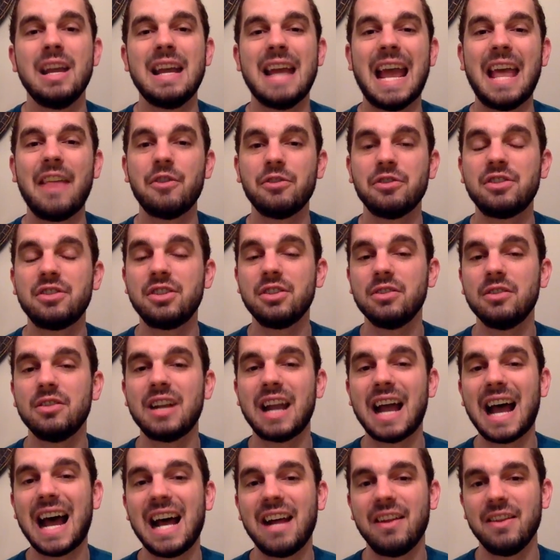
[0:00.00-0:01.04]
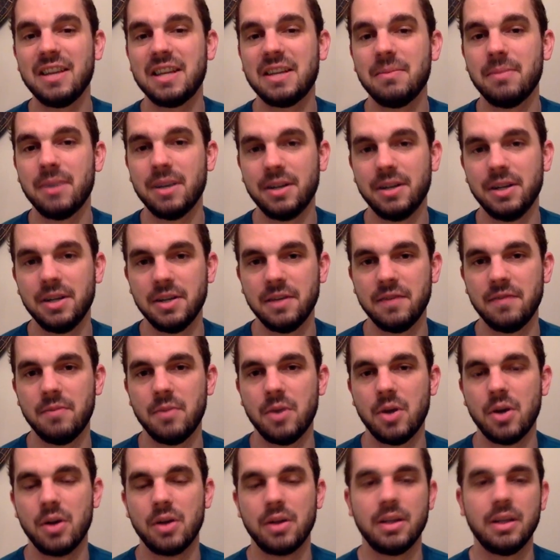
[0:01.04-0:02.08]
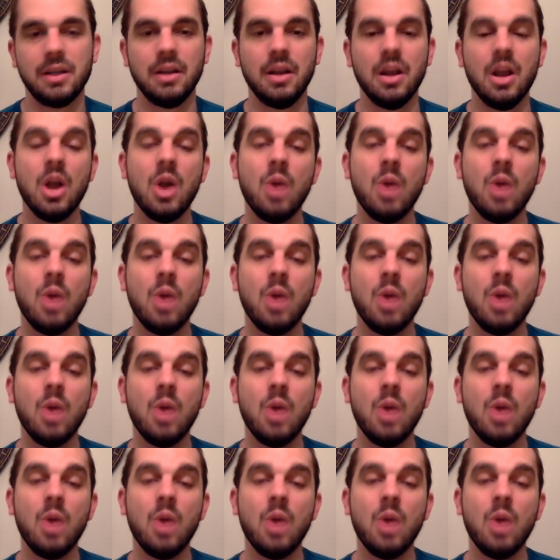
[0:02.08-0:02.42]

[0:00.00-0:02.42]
And they're still in a highly competitive market.